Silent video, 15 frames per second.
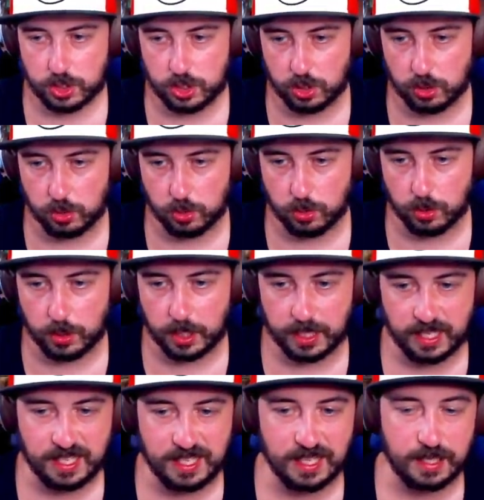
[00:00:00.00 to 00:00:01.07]
to
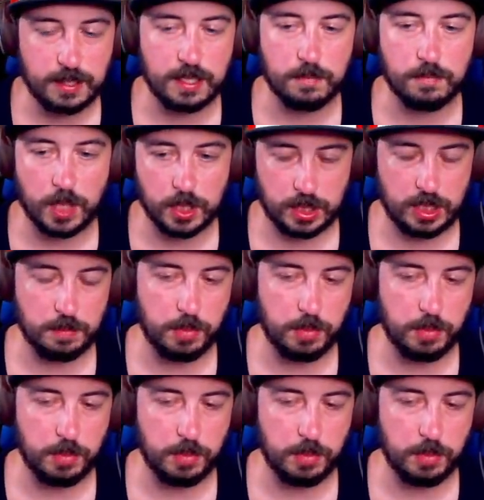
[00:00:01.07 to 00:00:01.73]
get the Monkey